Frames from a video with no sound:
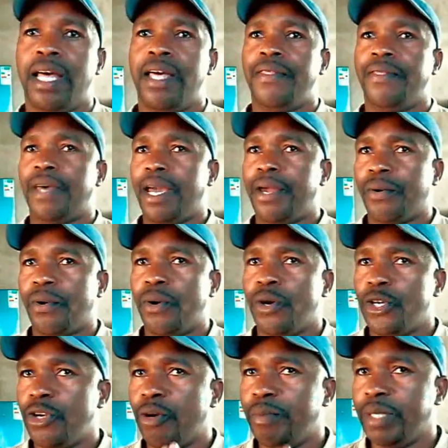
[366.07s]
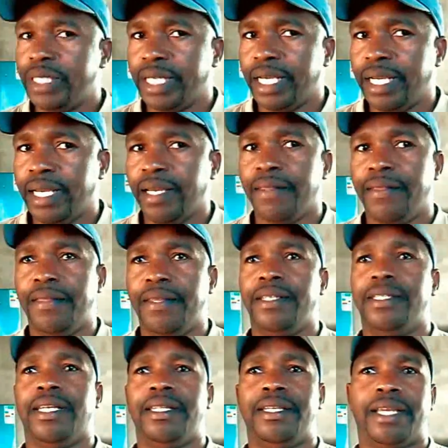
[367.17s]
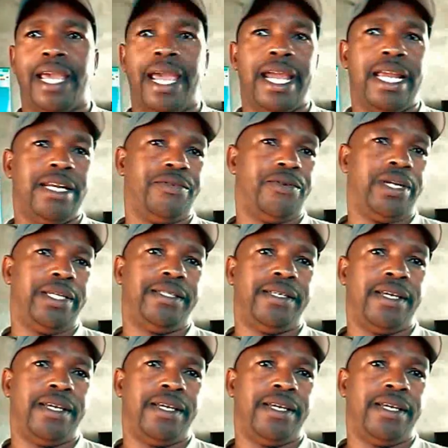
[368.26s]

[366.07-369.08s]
THRYONOMIDAE. These are the Canerats.